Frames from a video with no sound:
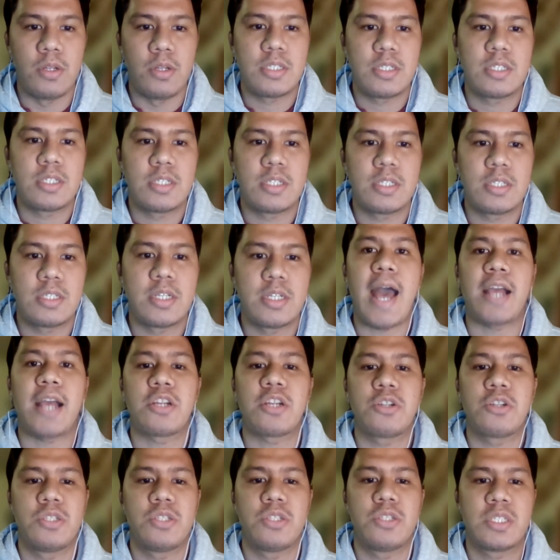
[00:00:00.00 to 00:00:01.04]
goals,
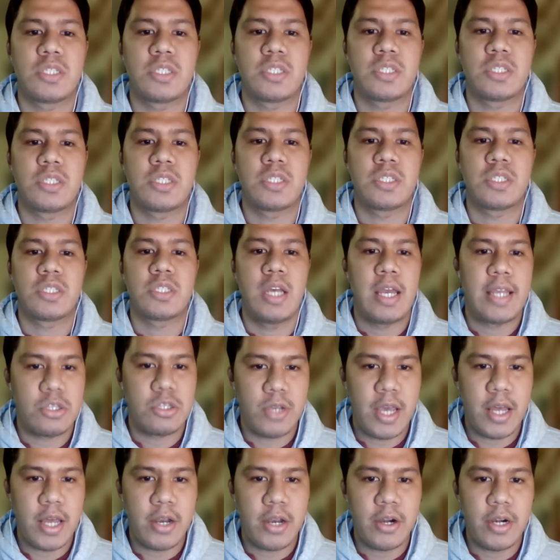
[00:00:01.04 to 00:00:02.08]
and actions,
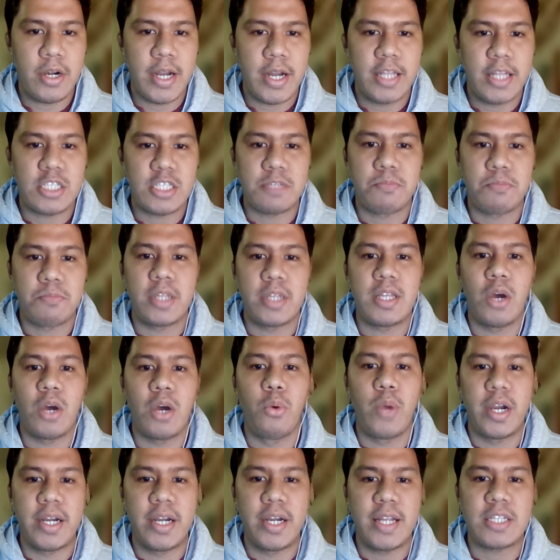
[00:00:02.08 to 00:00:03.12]
get together and
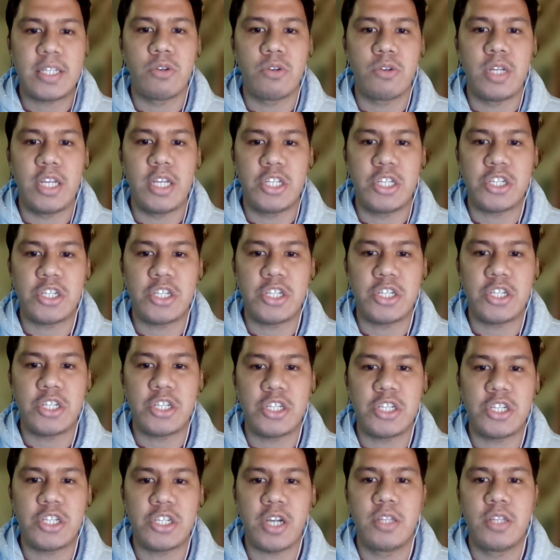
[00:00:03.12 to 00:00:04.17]
spread awareness on each
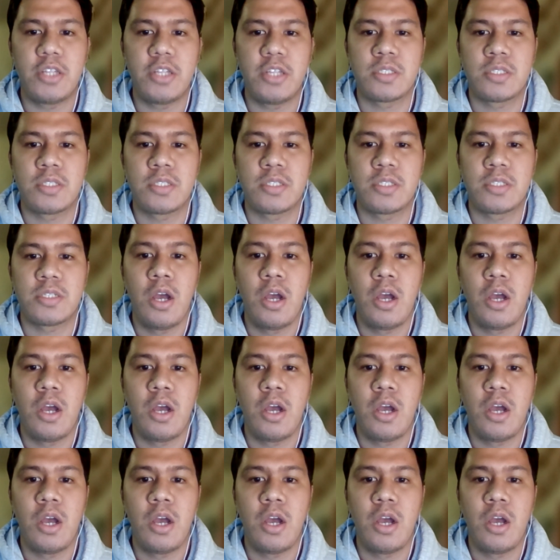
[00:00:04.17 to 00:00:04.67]
other's